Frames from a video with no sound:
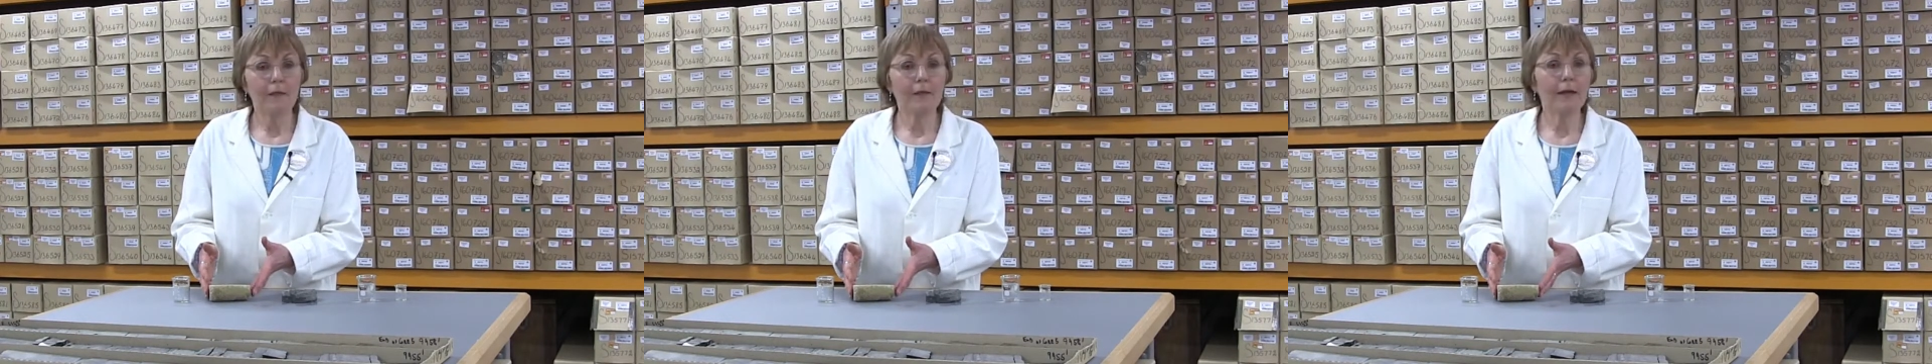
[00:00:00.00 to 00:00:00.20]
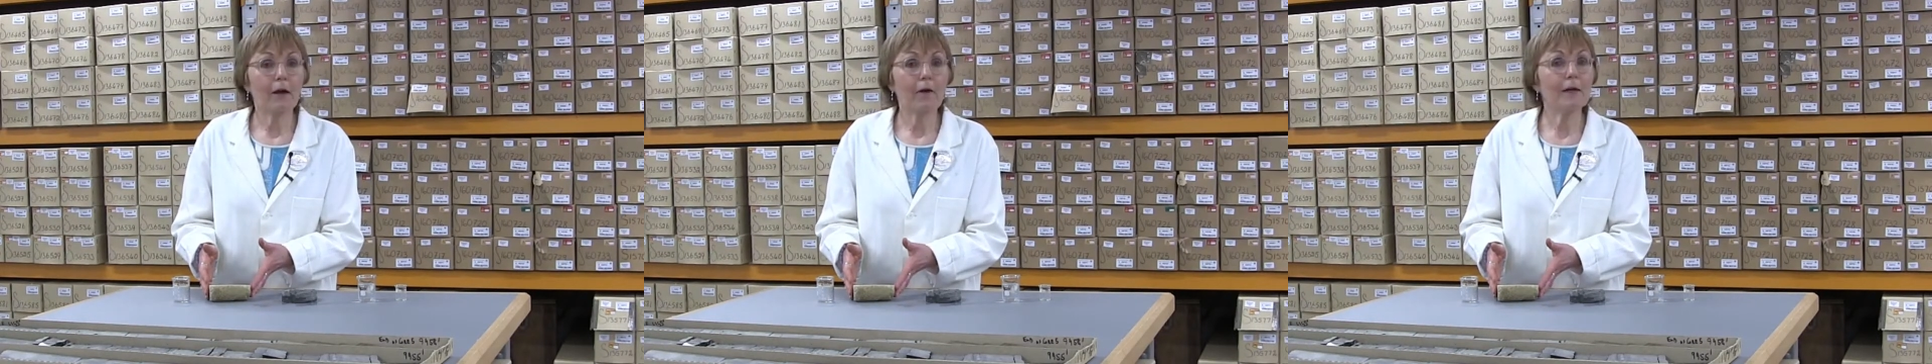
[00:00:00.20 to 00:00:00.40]

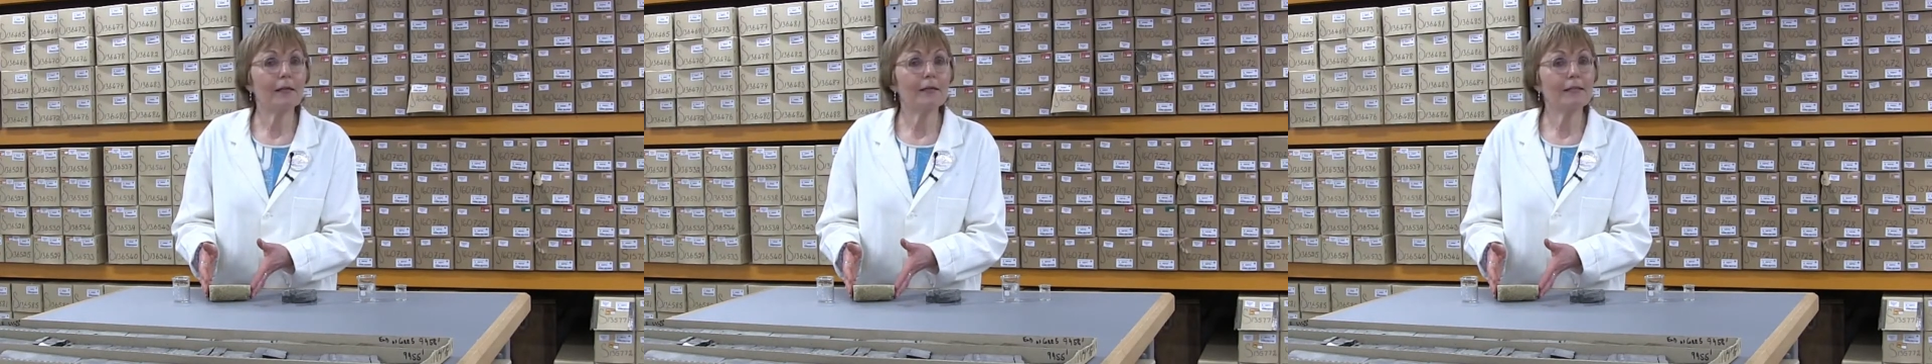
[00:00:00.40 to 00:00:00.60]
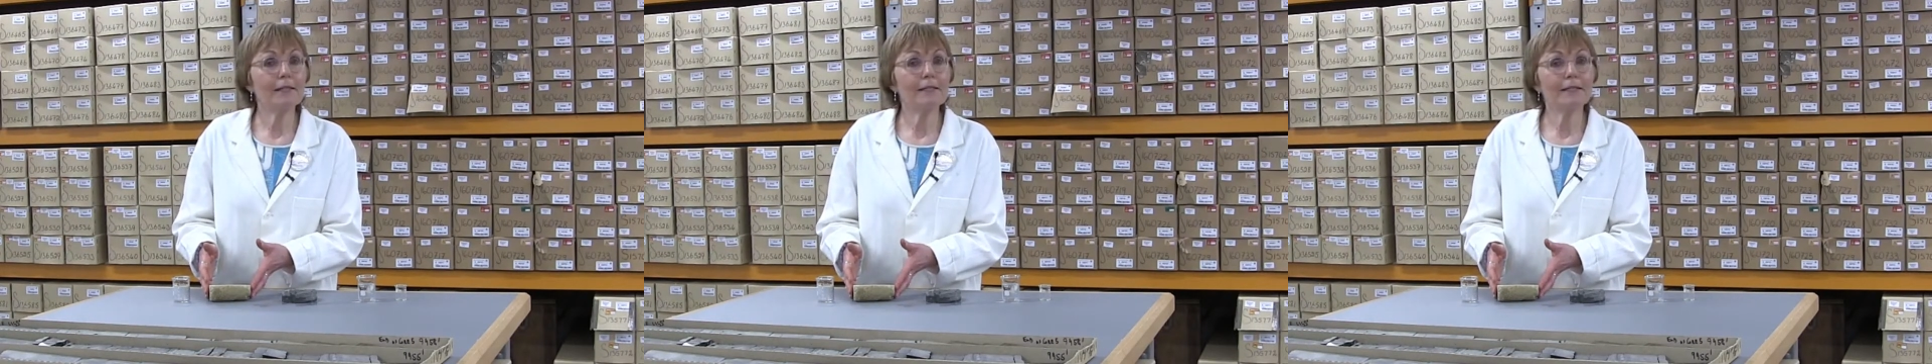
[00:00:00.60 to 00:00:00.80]
They are
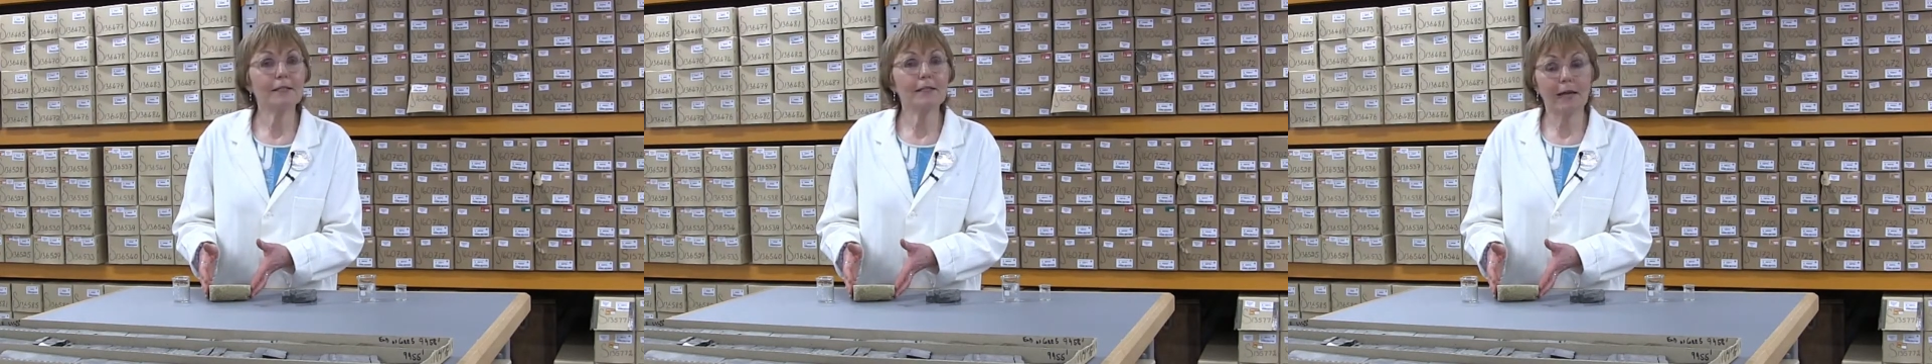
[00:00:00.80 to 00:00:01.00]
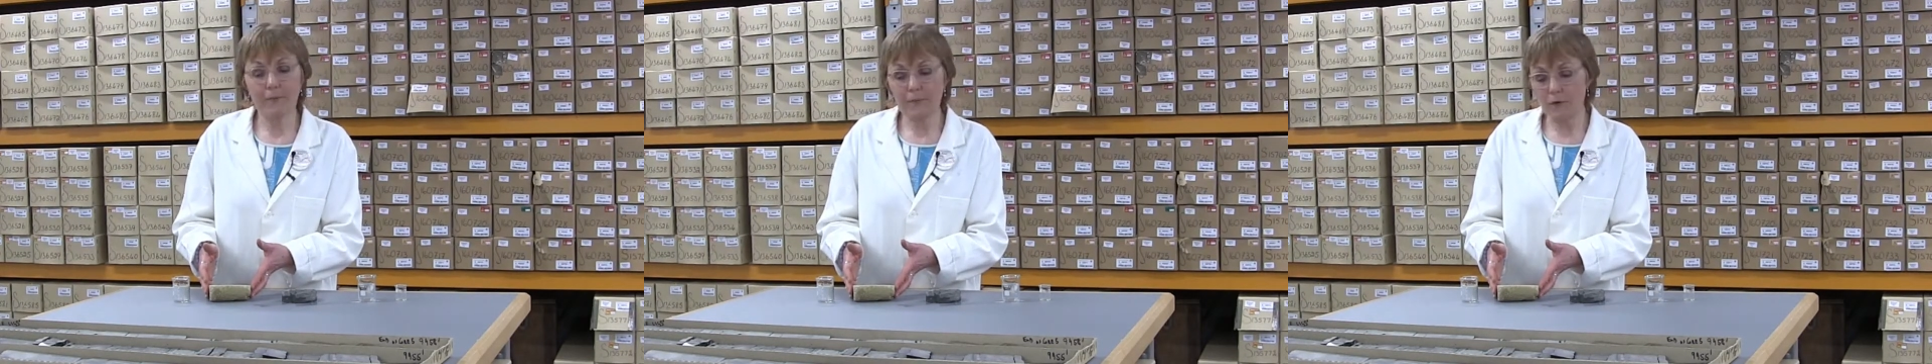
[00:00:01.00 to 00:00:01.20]
at least
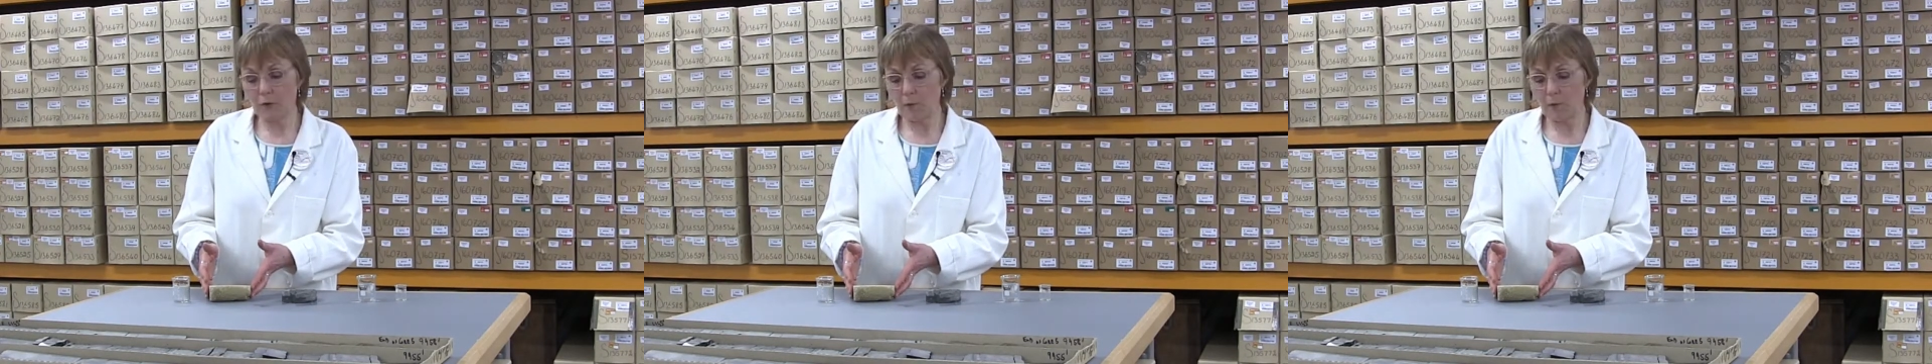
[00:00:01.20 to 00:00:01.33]
10